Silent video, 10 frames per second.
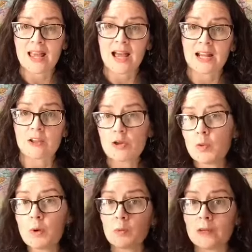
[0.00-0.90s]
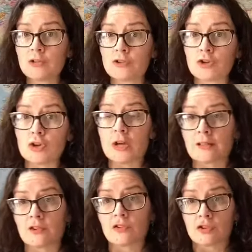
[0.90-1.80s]
And I thought what we'd do
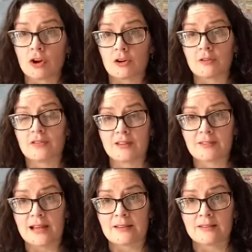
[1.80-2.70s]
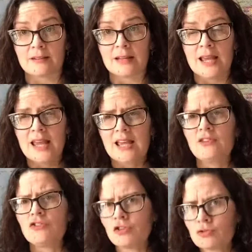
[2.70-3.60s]
at the start of this lesson
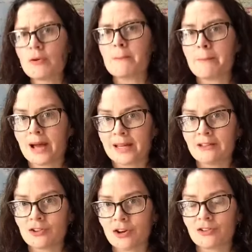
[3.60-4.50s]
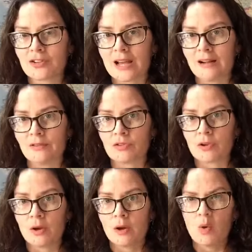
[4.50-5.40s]
is just remind
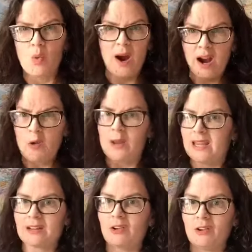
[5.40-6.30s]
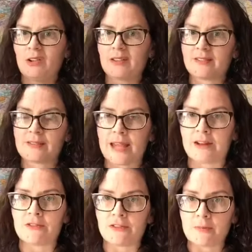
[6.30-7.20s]
ourselves where we get all this
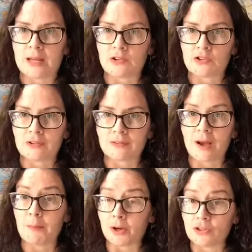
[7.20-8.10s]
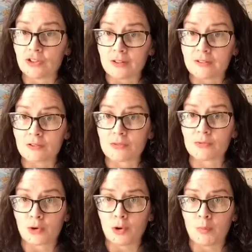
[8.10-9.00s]
information about Jesus
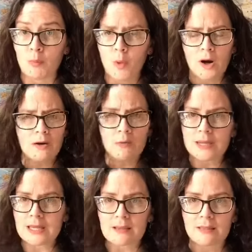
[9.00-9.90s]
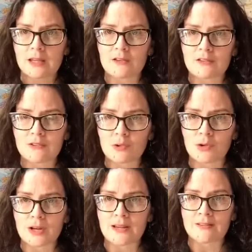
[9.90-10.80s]
from. Where do we get these
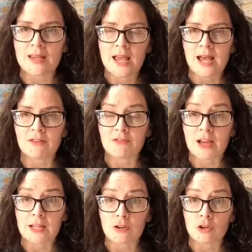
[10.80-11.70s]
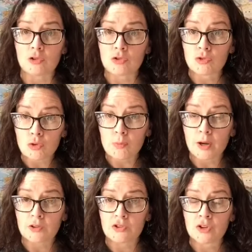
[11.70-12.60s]
stories and find out so
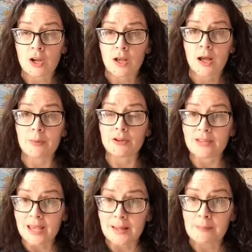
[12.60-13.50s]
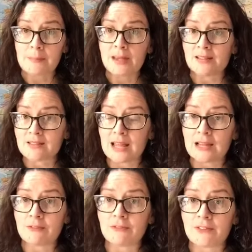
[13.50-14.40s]
much about him, his
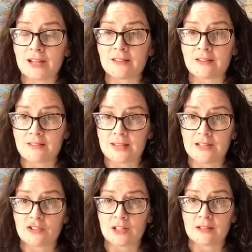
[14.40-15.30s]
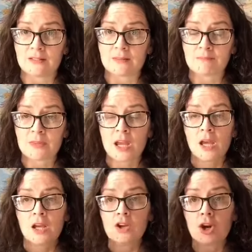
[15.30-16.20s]
life and his teachings?
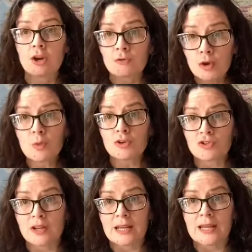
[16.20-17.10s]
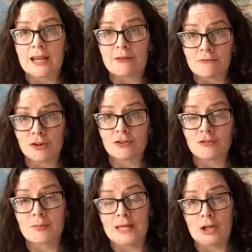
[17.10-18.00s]
Now, if you were sitting in front
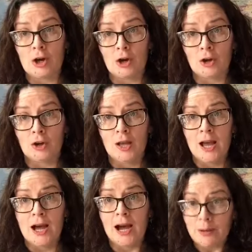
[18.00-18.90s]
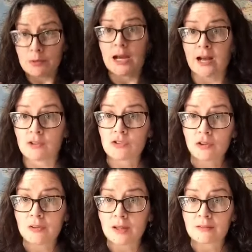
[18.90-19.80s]
of me now, I would ask
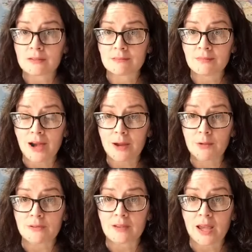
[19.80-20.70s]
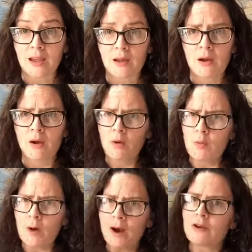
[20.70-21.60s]
you that. I would say,
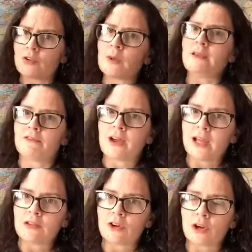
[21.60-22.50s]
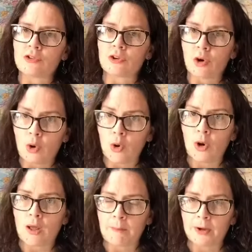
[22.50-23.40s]
where do we find out
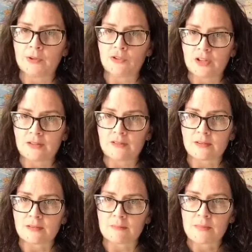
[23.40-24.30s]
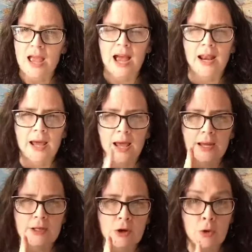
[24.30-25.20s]
all about Jesus? And
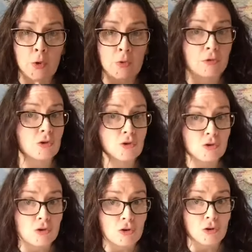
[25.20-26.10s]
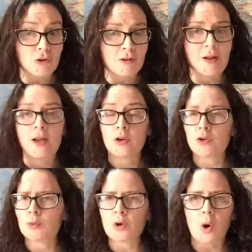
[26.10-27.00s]
I know for sure
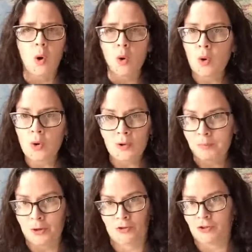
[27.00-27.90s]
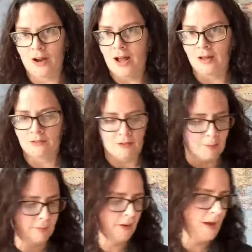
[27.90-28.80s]
you would all put your hands up